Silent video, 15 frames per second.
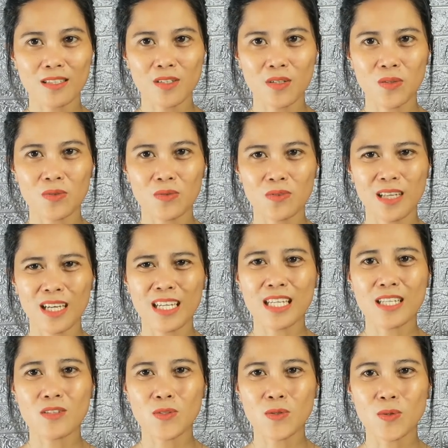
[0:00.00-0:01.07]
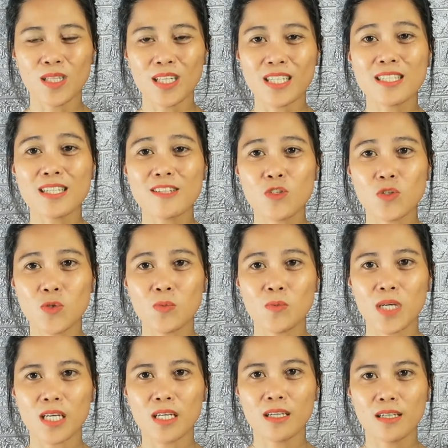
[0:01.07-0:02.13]
So they need to listen to
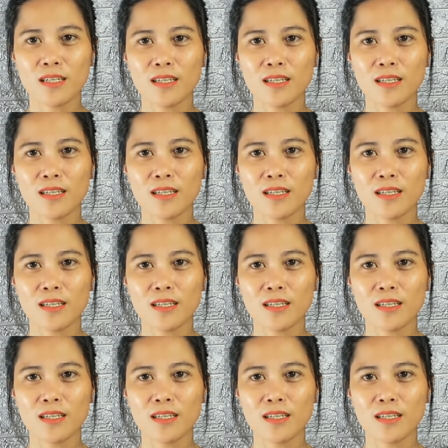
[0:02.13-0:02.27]
me.